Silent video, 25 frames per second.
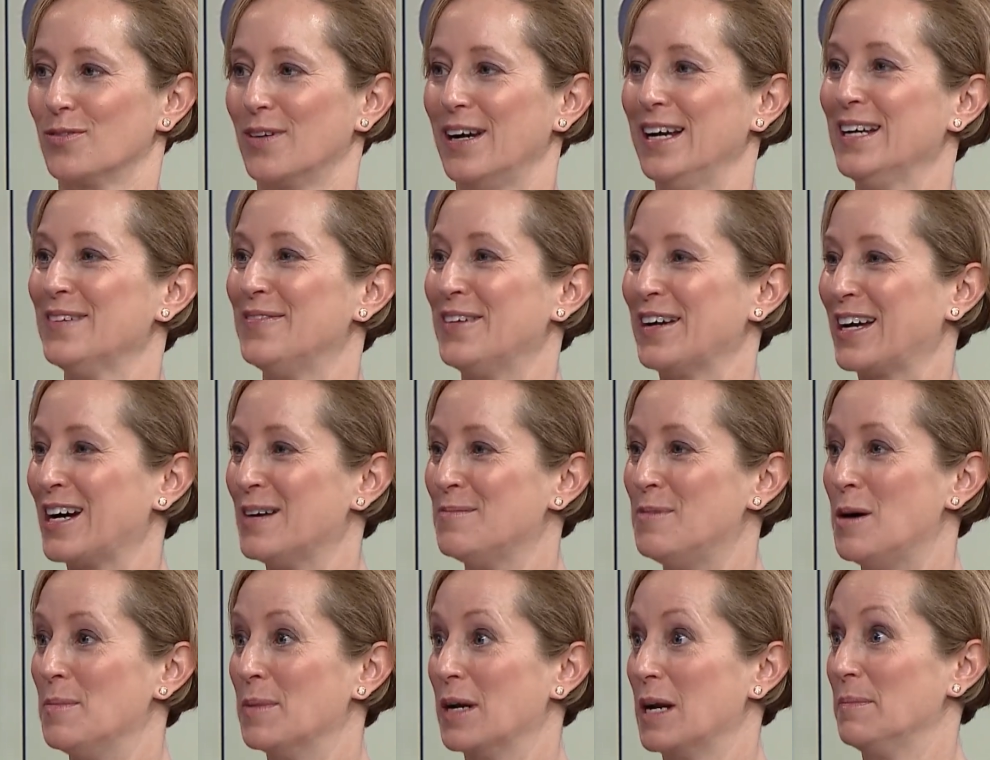right? If I
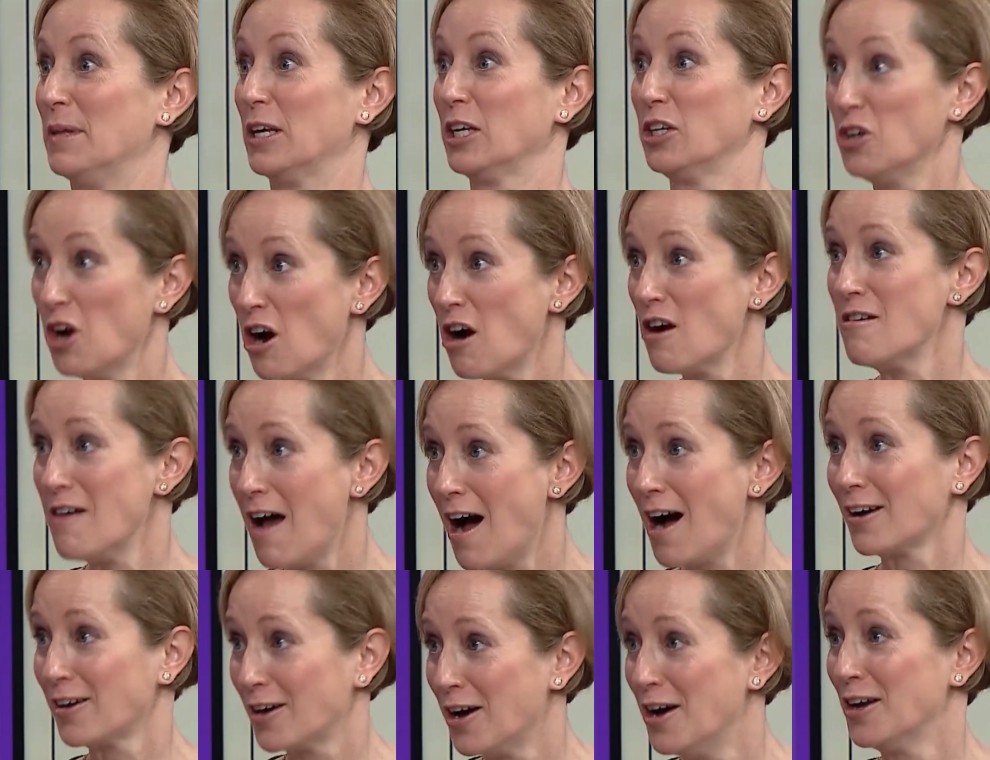come home and I'm like, you're
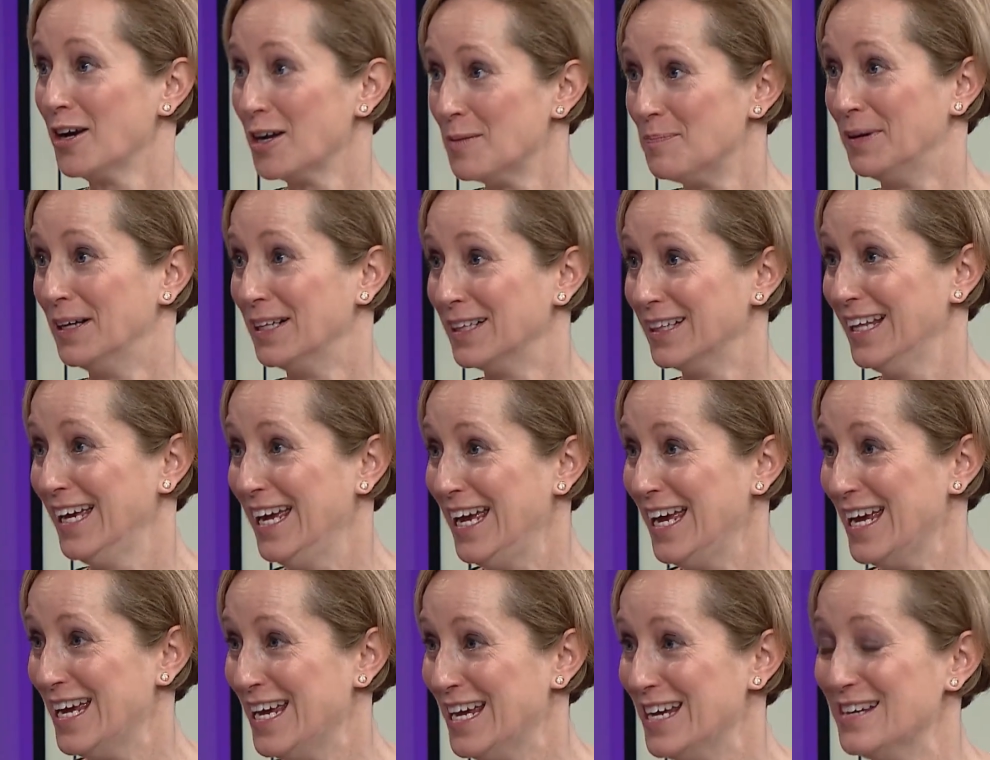not going to
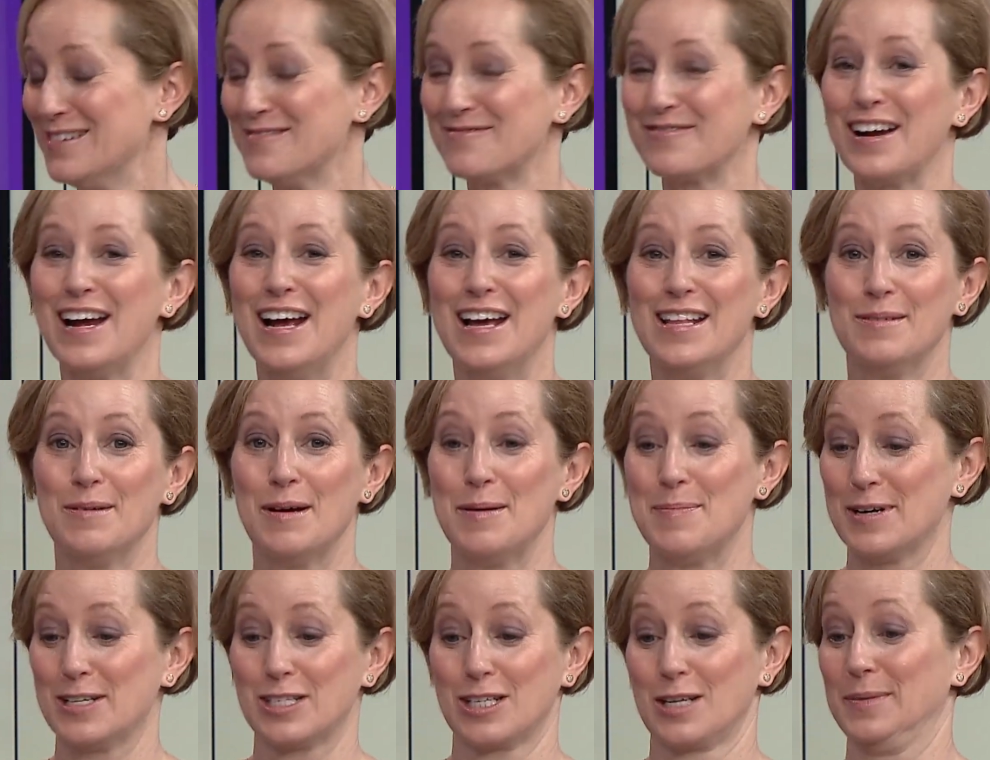believe. Right, right.
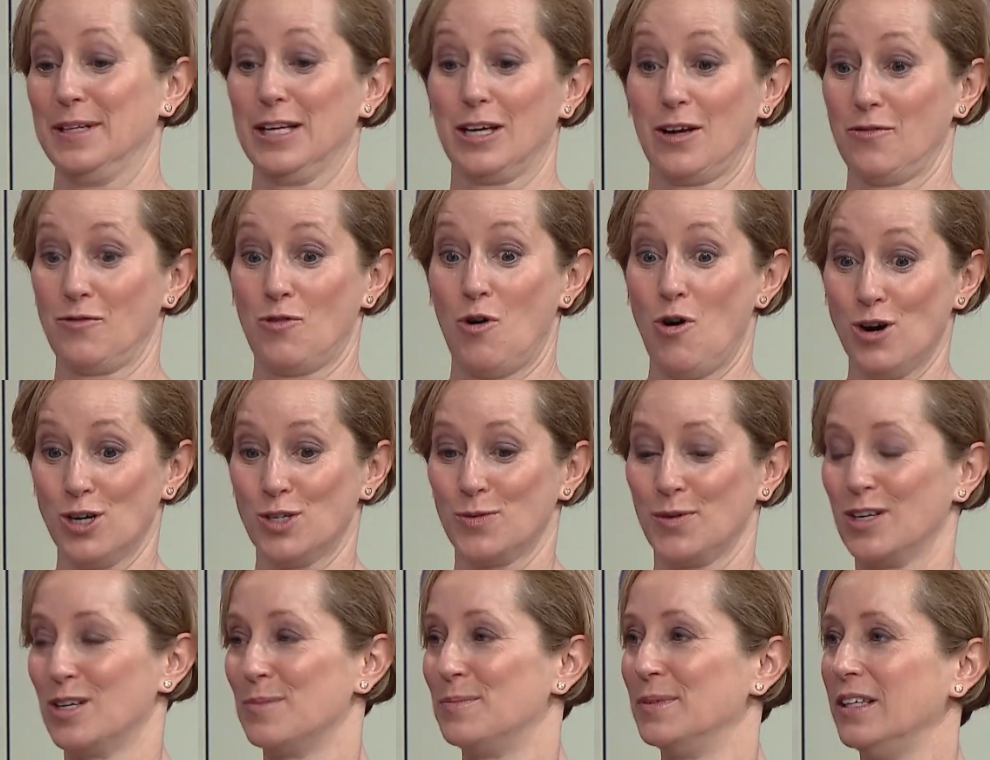My parents are going to be like, of
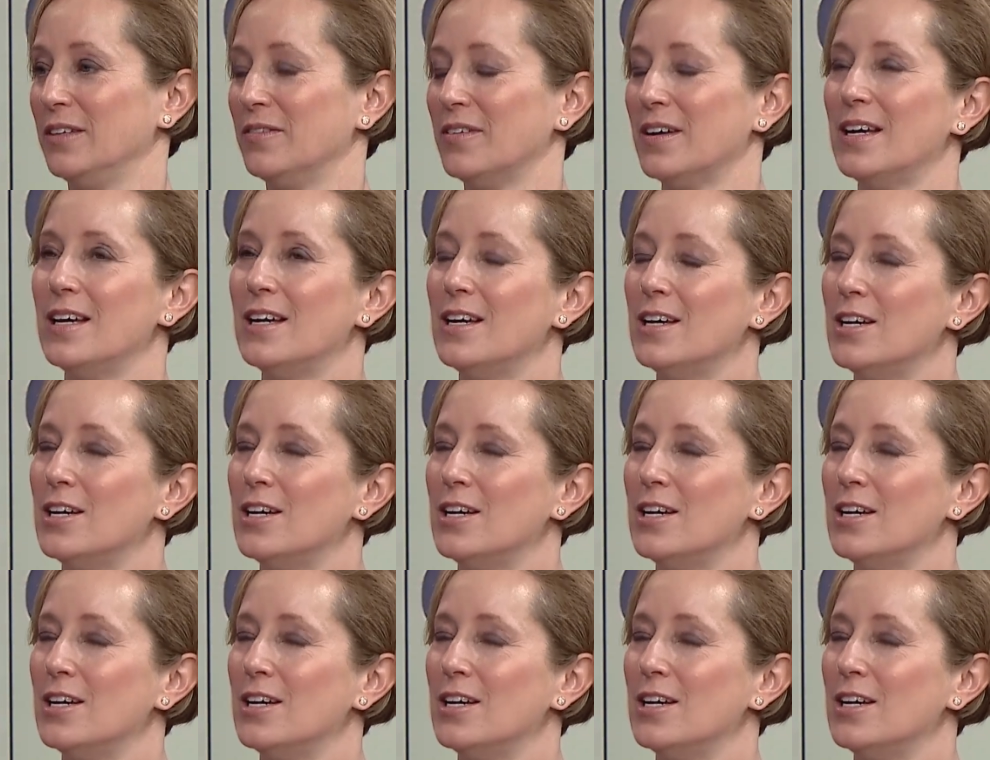course we don't believe.